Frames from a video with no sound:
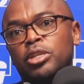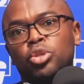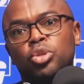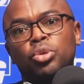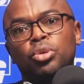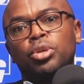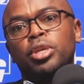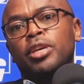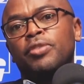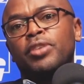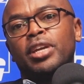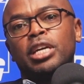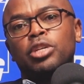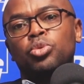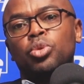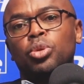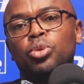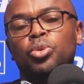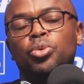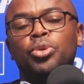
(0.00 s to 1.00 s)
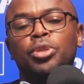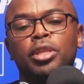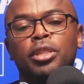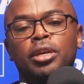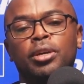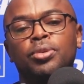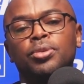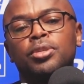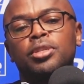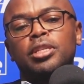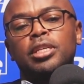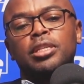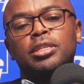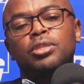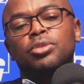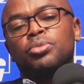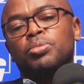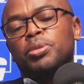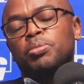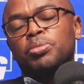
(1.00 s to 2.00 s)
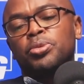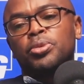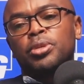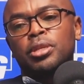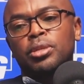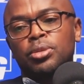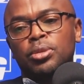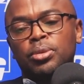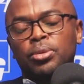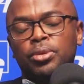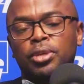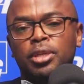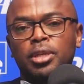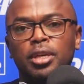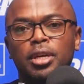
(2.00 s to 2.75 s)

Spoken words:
So even as we look within the continent, it will be important to look